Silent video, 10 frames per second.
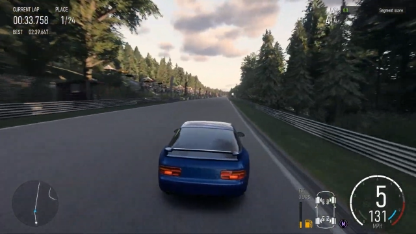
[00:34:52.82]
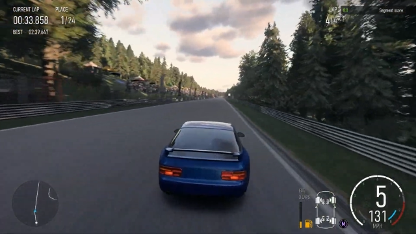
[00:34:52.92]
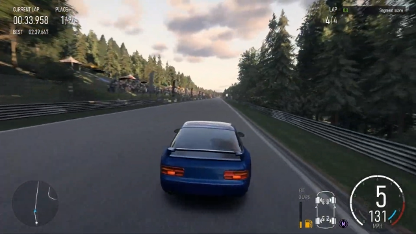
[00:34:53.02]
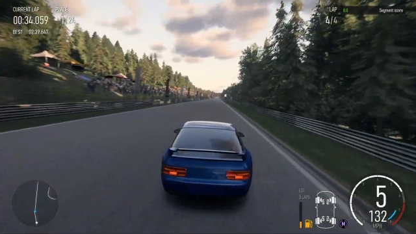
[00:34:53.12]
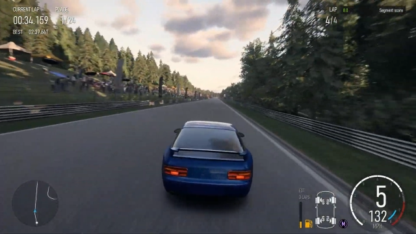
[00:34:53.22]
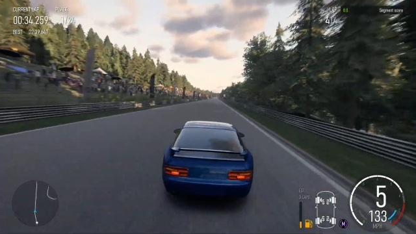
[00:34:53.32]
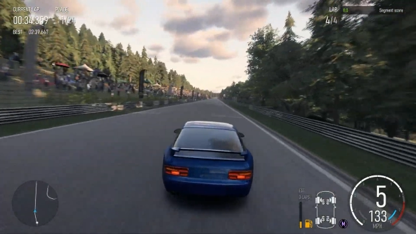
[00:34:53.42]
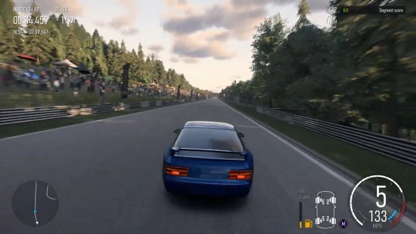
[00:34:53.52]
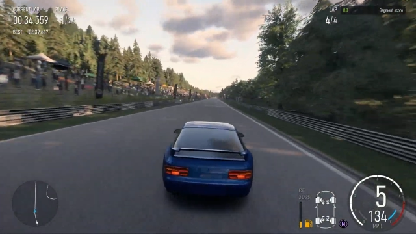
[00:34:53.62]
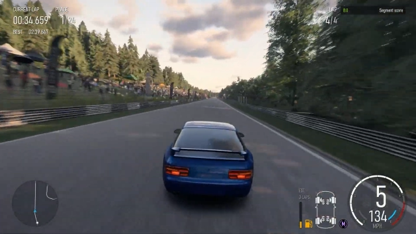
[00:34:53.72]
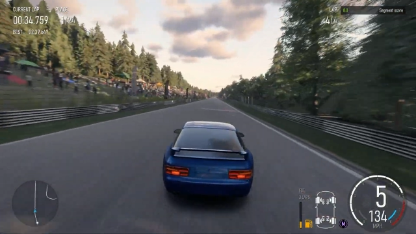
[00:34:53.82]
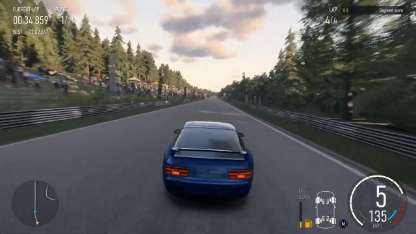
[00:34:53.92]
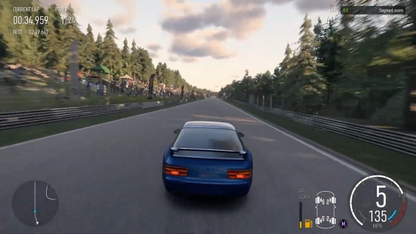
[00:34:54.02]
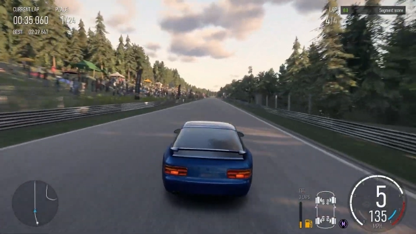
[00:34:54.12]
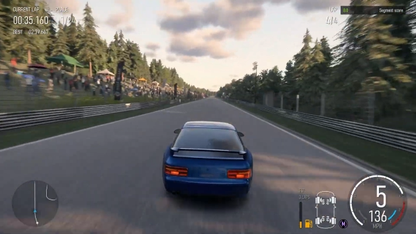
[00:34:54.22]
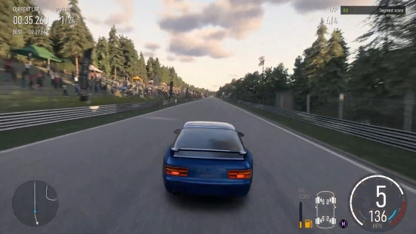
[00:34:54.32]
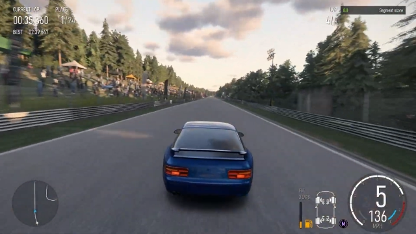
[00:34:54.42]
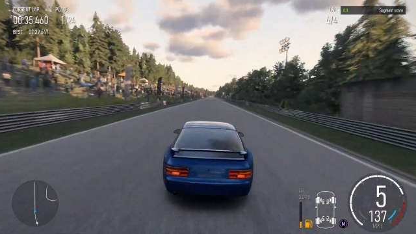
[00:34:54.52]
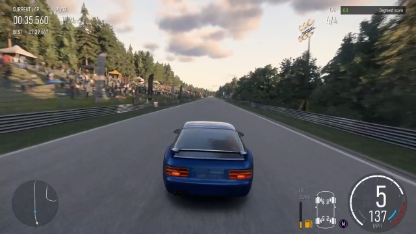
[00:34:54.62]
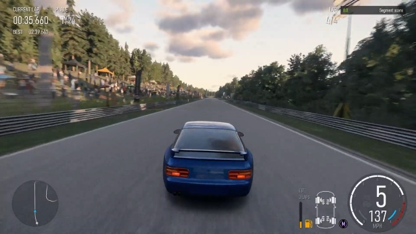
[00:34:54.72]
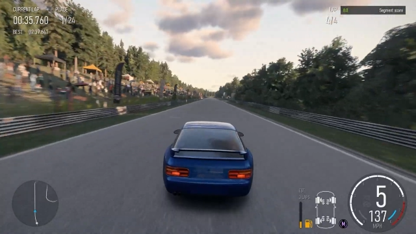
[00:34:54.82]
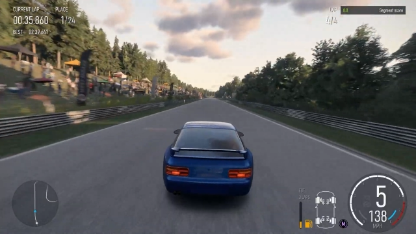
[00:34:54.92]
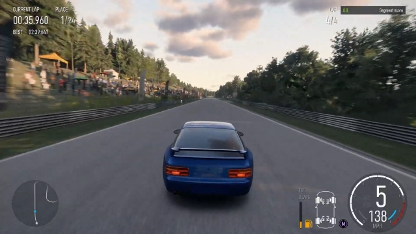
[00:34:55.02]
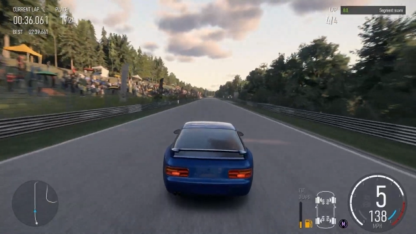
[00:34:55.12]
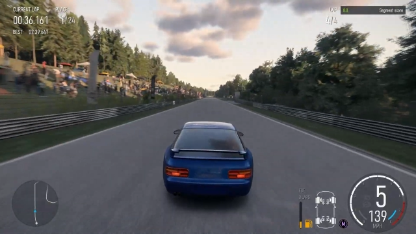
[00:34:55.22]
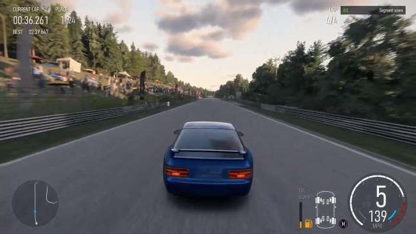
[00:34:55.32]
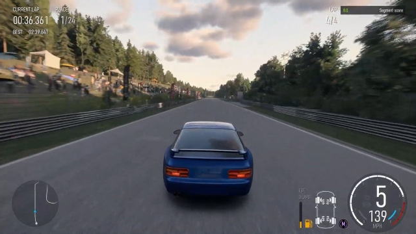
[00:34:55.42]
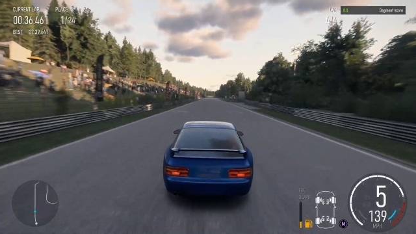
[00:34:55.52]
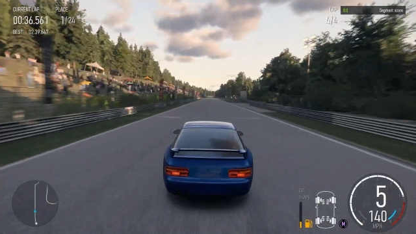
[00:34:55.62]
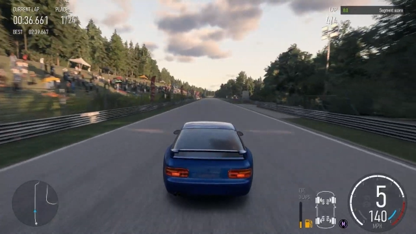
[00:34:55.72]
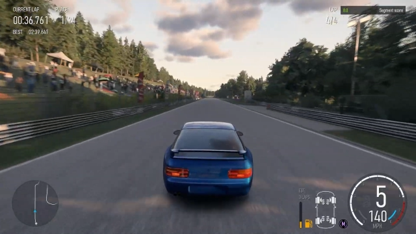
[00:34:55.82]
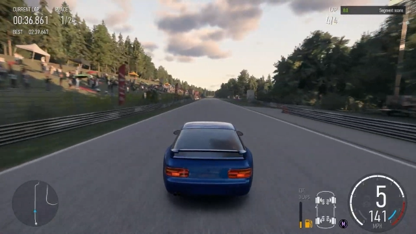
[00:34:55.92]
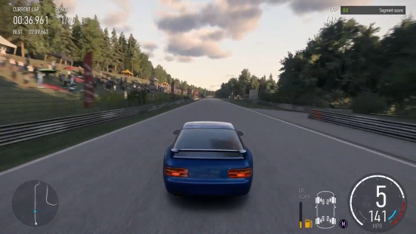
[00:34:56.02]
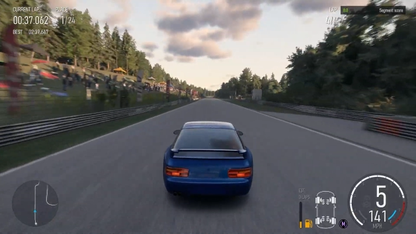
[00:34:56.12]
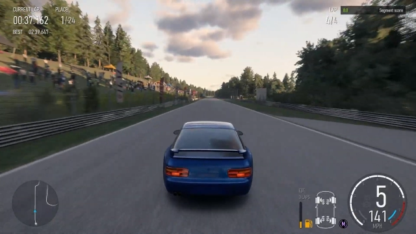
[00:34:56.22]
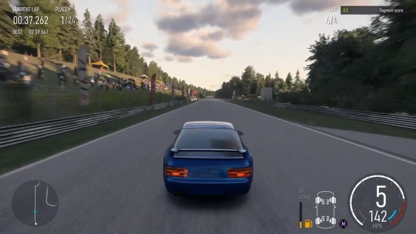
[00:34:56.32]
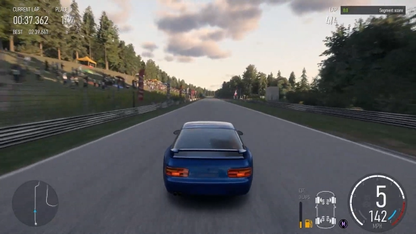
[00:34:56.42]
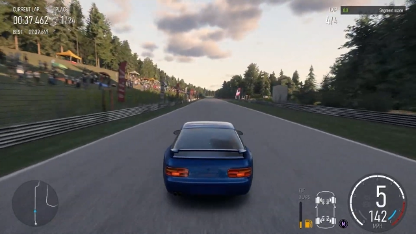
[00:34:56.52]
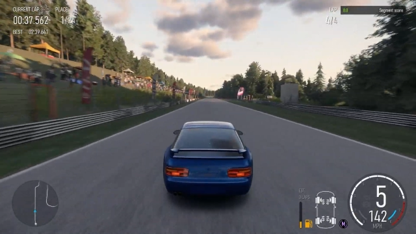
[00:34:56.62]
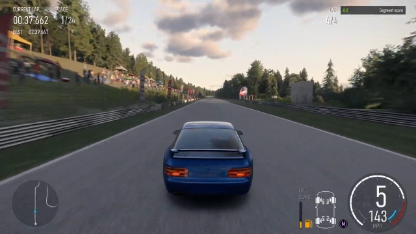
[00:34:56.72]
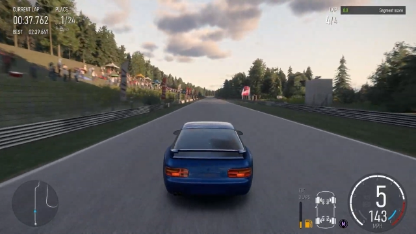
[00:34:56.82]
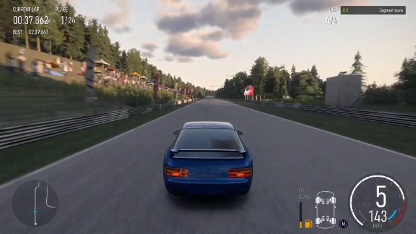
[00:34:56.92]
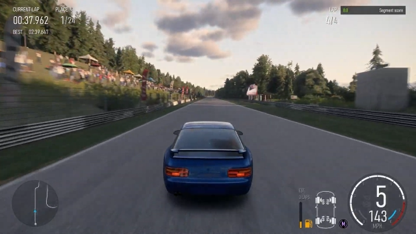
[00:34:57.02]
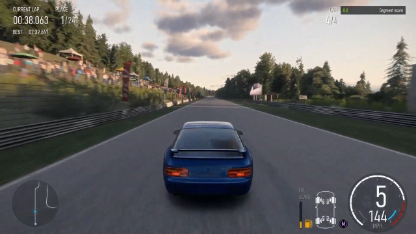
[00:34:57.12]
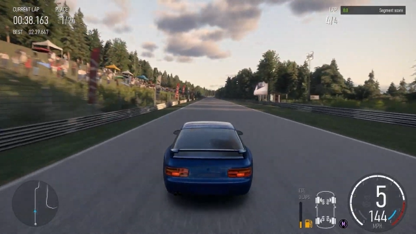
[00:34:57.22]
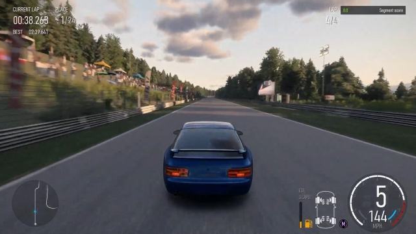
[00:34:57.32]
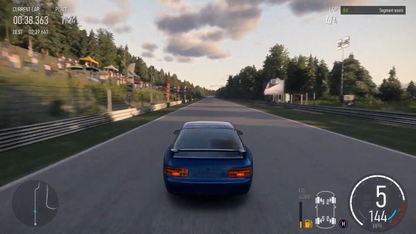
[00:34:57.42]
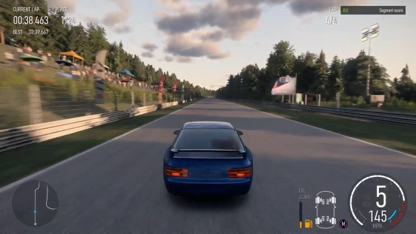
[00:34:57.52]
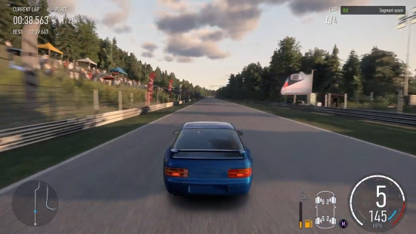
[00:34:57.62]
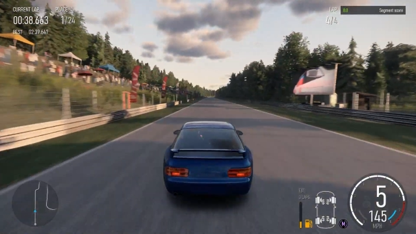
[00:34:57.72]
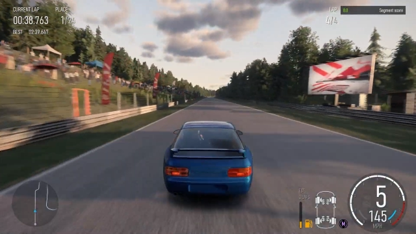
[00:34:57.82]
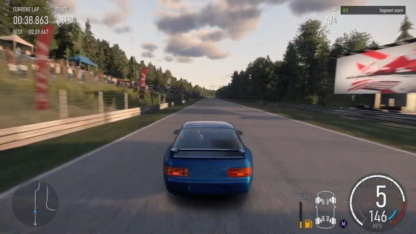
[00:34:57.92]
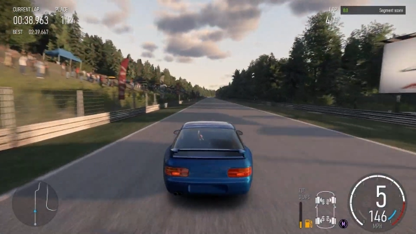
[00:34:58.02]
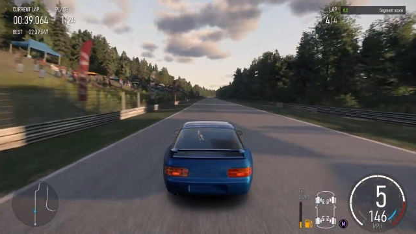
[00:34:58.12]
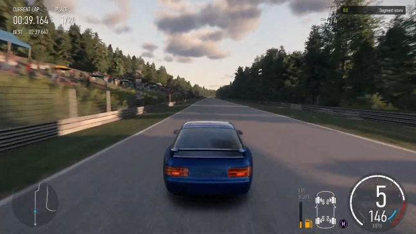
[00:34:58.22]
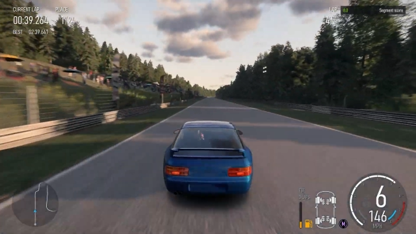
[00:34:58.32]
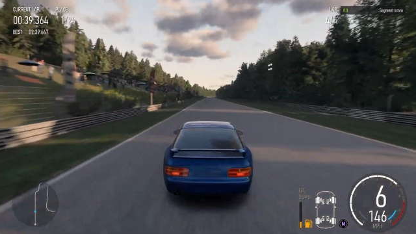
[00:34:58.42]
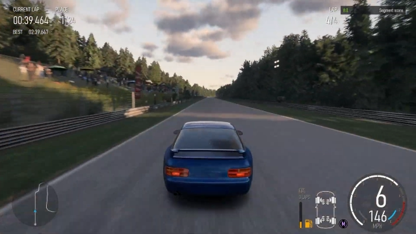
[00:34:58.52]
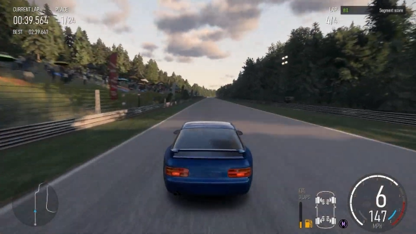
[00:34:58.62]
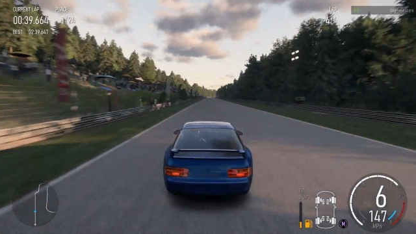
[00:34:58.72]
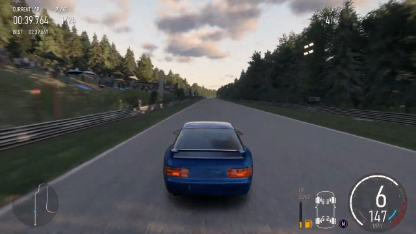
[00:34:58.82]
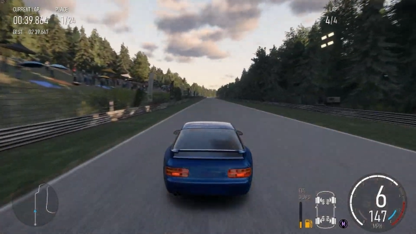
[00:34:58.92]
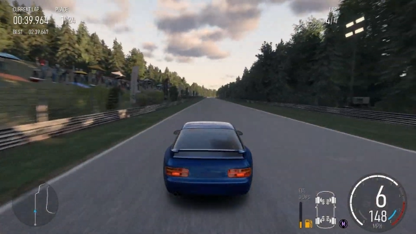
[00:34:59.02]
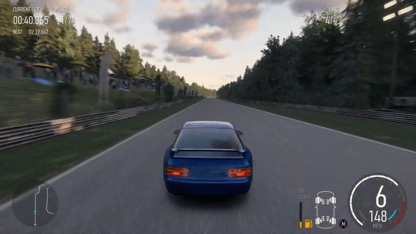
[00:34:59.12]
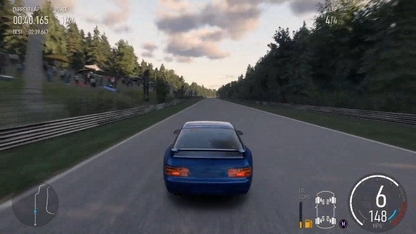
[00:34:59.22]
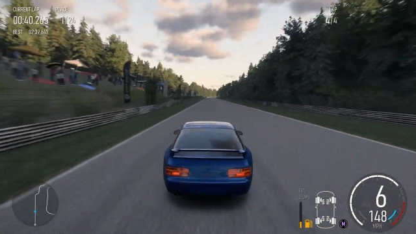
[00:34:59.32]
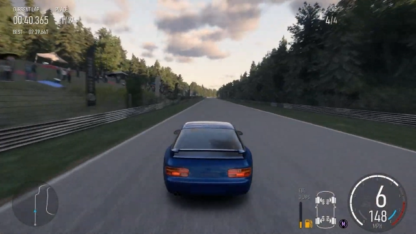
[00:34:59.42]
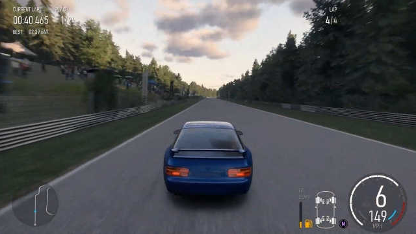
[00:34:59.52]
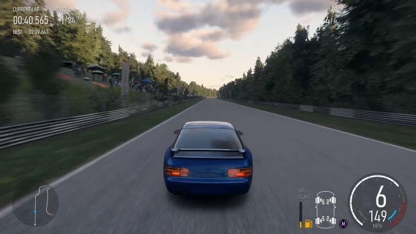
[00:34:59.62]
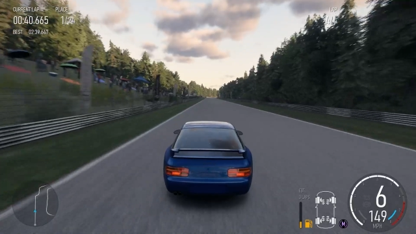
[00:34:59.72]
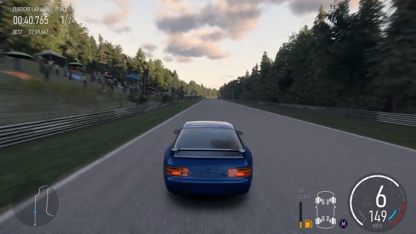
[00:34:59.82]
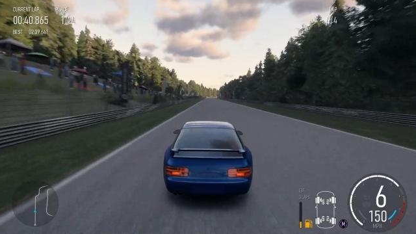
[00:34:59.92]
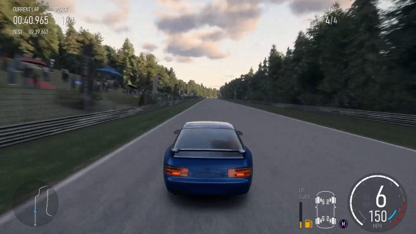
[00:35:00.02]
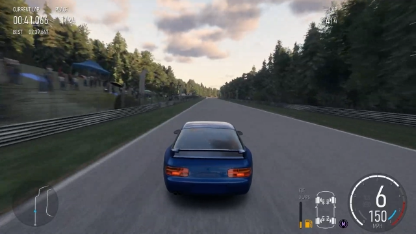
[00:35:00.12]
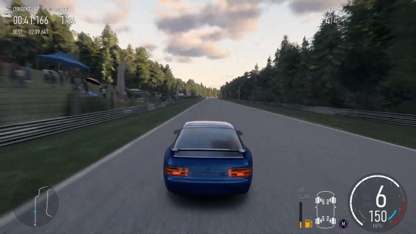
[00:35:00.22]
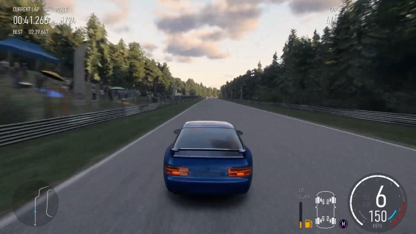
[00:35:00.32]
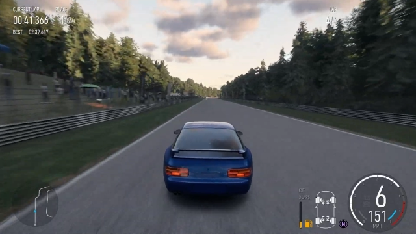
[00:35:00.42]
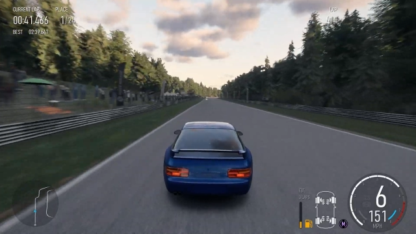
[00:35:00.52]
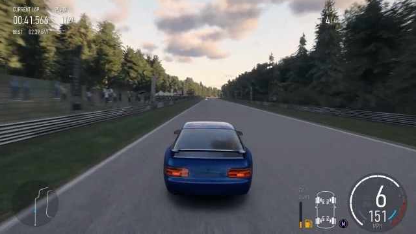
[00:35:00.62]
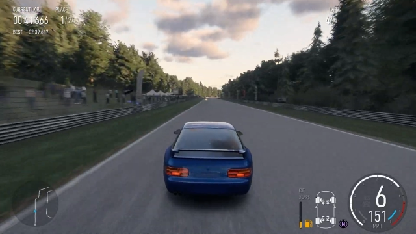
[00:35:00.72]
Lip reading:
Nobody's mouth can be seen.